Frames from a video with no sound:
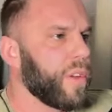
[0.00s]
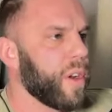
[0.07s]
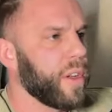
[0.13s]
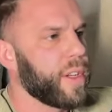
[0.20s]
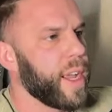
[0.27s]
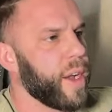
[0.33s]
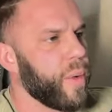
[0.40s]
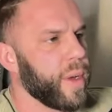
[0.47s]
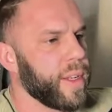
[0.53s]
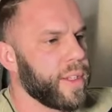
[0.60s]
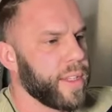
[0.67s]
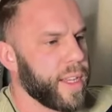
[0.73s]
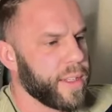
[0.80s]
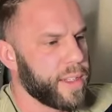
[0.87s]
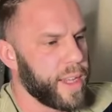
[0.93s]
go to
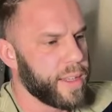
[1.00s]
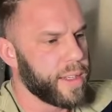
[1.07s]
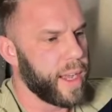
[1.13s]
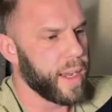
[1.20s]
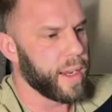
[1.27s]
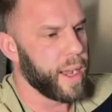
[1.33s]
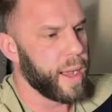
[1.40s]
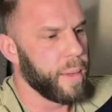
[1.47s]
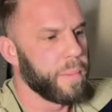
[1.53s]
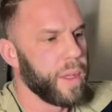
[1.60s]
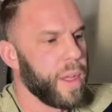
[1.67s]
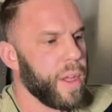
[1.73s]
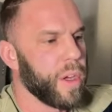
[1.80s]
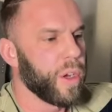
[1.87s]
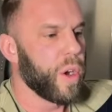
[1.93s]
tailwindcss.com.
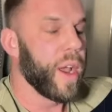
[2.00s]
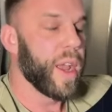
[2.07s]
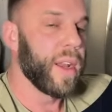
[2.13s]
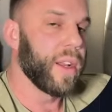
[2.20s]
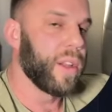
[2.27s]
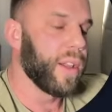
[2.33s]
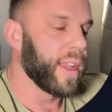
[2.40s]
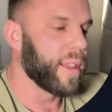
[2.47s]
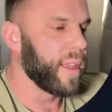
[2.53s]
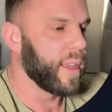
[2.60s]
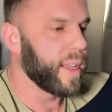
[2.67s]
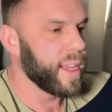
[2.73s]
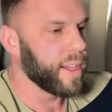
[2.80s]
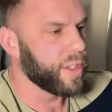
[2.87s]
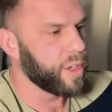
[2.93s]
Go ahead and click the
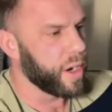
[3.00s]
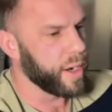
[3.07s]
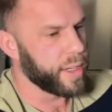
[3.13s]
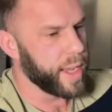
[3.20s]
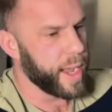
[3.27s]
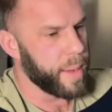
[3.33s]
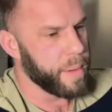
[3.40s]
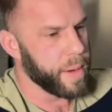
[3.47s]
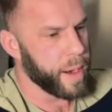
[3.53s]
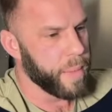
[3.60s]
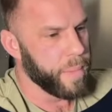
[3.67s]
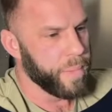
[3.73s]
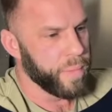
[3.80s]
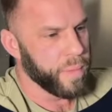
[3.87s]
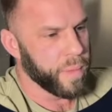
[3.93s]
Get Started tab
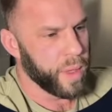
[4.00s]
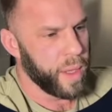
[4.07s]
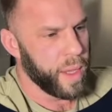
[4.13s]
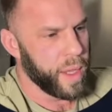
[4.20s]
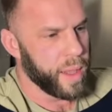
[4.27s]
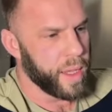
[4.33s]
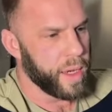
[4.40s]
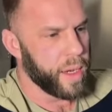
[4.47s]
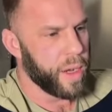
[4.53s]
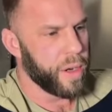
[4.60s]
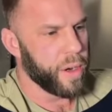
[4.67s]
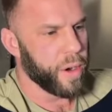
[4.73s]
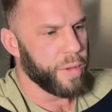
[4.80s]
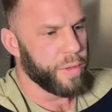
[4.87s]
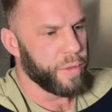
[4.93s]
here. Then
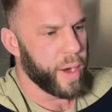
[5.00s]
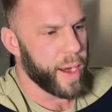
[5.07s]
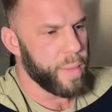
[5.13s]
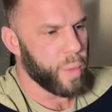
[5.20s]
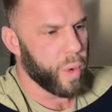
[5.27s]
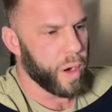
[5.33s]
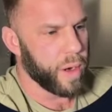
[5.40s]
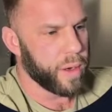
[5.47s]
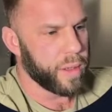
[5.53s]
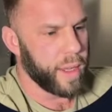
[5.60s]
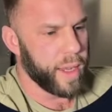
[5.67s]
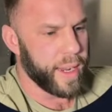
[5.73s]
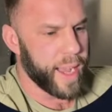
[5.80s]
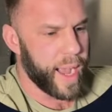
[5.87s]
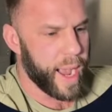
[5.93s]
under Framework
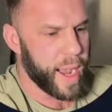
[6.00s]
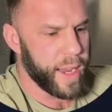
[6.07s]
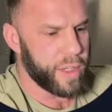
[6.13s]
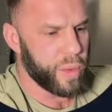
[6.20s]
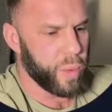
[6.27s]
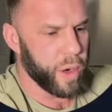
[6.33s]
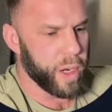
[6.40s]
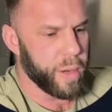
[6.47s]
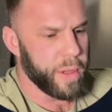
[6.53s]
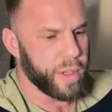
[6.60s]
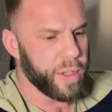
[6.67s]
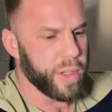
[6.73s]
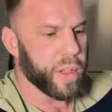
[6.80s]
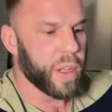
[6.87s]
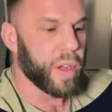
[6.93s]
Guides, we're gonna be
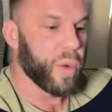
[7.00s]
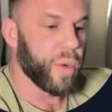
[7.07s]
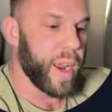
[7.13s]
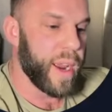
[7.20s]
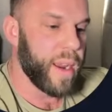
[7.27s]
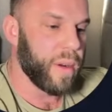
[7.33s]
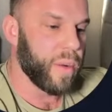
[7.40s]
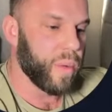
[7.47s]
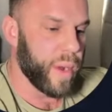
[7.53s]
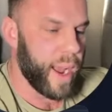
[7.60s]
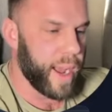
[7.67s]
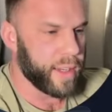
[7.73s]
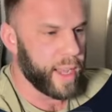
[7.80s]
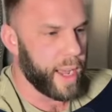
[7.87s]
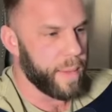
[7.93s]
using the Create
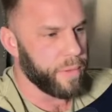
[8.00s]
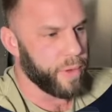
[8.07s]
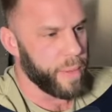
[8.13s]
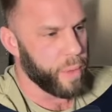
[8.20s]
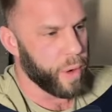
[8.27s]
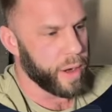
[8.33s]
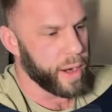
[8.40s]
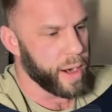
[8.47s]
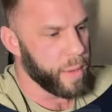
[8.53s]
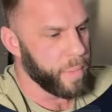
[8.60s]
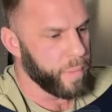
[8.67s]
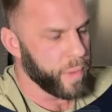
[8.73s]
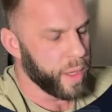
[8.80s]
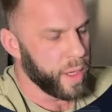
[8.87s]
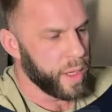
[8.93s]
React App framework
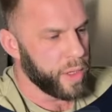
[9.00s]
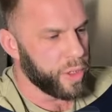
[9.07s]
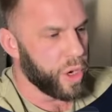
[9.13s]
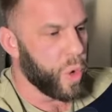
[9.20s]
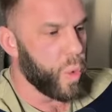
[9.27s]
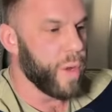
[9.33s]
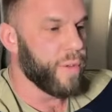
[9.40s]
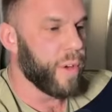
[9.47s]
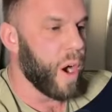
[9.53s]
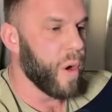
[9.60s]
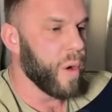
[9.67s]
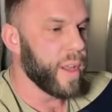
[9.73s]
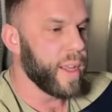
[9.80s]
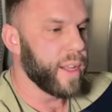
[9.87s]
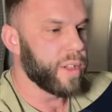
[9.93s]
here. So we've
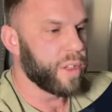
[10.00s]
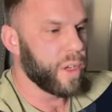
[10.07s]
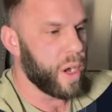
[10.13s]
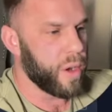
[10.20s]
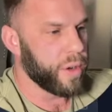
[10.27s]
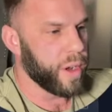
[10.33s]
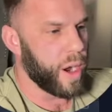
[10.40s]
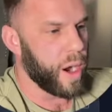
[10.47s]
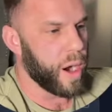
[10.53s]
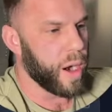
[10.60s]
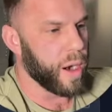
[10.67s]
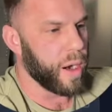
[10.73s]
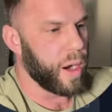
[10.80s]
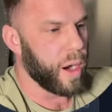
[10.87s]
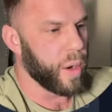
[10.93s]
already installed
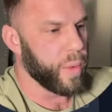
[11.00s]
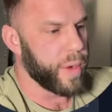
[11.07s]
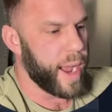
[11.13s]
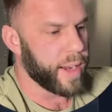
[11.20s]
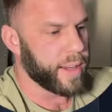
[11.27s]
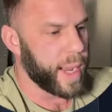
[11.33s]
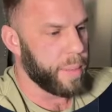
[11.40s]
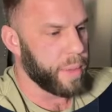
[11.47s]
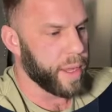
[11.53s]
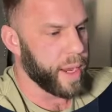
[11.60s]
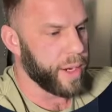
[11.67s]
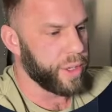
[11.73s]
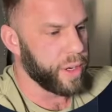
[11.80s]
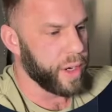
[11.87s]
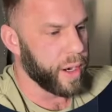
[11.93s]
our, our React
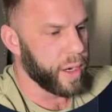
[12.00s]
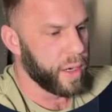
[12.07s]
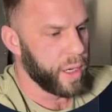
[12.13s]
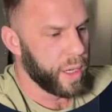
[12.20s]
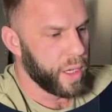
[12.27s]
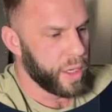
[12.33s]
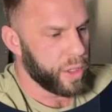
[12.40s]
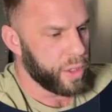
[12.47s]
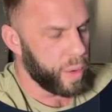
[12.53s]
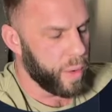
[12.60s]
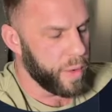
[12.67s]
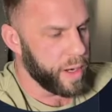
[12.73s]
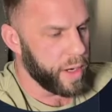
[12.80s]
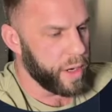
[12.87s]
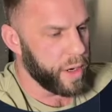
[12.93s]
application here. So
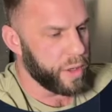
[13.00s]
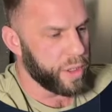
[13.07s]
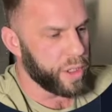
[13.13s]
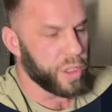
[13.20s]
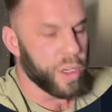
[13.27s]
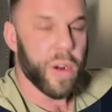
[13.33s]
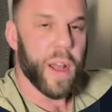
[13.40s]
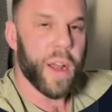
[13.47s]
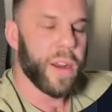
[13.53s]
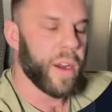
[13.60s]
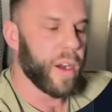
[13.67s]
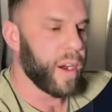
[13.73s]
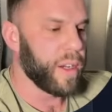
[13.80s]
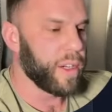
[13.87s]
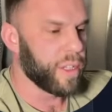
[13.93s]
what we need to do, just go down
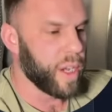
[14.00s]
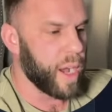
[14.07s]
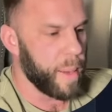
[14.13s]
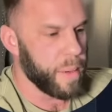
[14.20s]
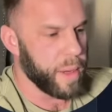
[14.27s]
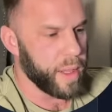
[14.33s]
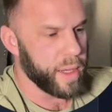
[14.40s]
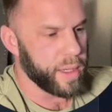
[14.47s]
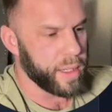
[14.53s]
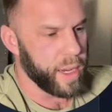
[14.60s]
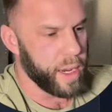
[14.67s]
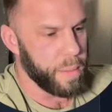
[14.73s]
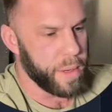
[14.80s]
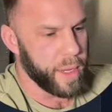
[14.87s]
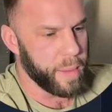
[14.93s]
here and just copy this
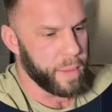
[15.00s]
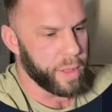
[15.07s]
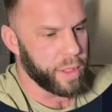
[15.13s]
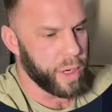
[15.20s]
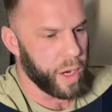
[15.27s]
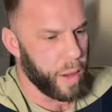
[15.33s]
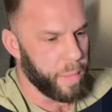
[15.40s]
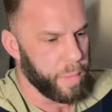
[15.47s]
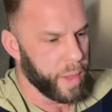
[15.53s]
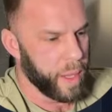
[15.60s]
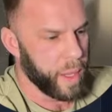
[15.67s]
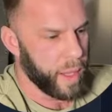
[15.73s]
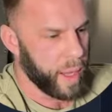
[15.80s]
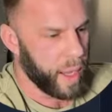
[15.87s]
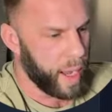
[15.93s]
npm install.
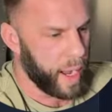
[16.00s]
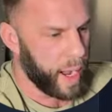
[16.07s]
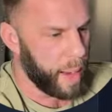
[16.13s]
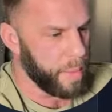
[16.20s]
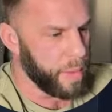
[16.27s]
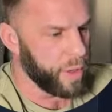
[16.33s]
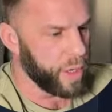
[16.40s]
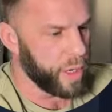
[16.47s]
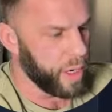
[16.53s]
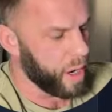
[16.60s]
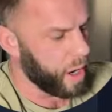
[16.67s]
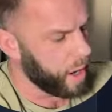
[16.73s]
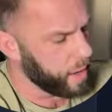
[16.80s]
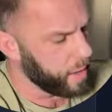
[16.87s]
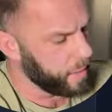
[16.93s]
Uh, I'm using
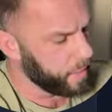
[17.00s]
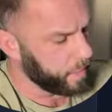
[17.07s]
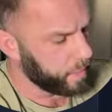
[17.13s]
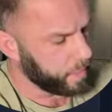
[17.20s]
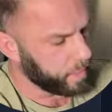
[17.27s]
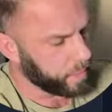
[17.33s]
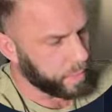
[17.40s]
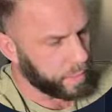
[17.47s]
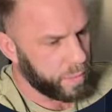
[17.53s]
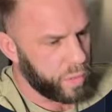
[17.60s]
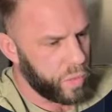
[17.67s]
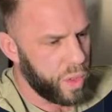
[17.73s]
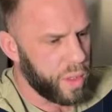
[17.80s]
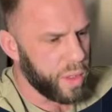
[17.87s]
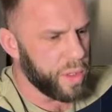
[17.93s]
yarn,
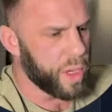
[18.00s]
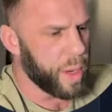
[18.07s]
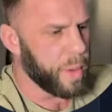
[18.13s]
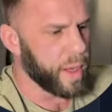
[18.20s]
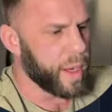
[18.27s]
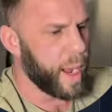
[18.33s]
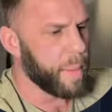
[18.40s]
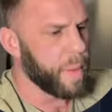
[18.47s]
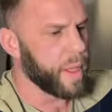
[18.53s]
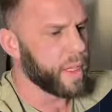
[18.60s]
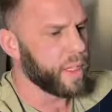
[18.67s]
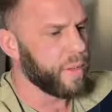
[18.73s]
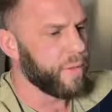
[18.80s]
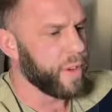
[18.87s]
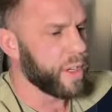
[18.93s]
so I'm going to copy
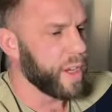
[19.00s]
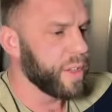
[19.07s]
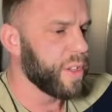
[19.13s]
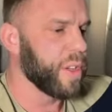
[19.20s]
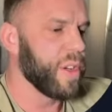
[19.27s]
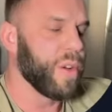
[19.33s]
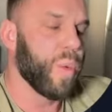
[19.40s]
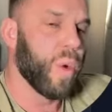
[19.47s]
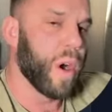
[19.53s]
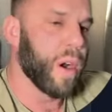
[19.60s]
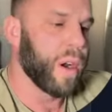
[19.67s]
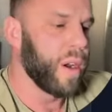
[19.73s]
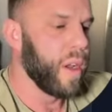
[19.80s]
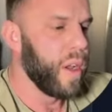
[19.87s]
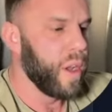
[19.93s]
this. If it doesn't
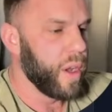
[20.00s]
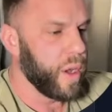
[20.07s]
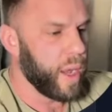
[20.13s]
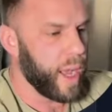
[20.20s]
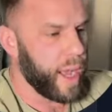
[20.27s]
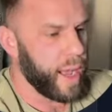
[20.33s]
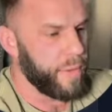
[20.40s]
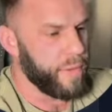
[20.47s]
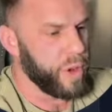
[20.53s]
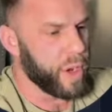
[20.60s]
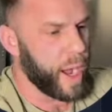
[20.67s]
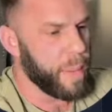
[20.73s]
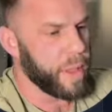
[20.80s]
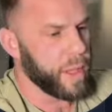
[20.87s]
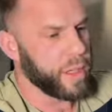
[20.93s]
work, uh, if you
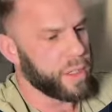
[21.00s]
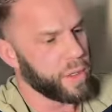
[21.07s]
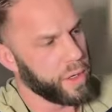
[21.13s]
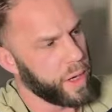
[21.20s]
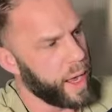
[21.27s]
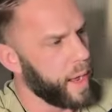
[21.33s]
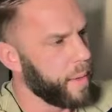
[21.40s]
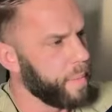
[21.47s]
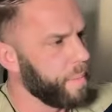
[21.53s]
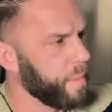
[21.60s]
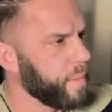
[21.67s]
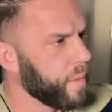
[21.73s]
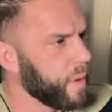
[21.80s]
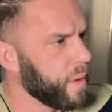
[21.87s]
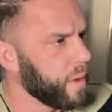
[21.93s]
copy this
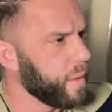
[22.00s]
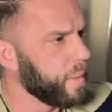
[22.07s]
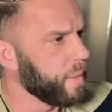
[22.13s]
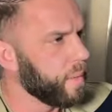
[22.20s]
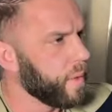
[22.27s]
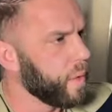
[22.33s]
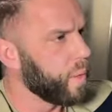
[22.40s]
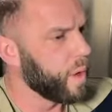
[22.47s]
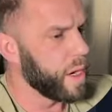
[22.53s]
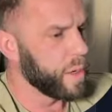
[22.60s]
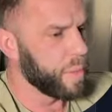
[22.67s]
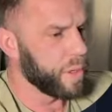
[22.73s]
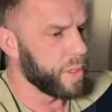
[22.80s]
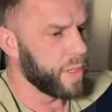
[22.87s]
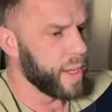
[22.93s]
100%,
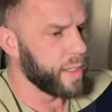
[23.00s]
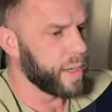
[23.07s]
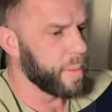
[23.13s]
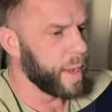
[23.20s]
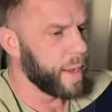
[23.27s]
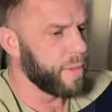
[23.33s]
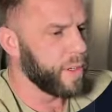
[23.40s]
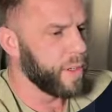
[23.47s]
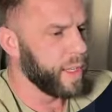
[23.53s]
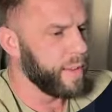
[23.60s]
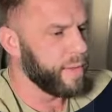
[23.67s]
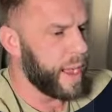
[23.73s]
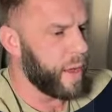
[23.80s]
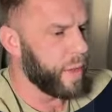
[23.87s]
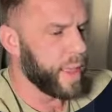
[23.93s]
uh, sometimes you
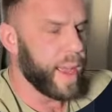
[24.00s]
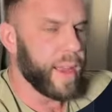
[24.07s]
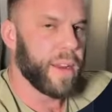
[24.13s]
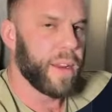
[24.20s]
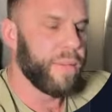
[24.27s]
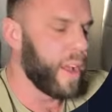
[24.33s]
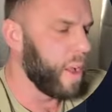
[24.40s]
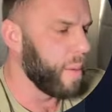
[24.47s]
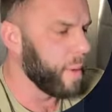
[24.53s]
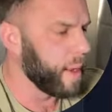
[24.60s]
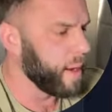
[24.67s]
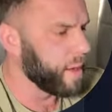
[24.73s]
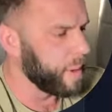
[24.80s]
leave out that development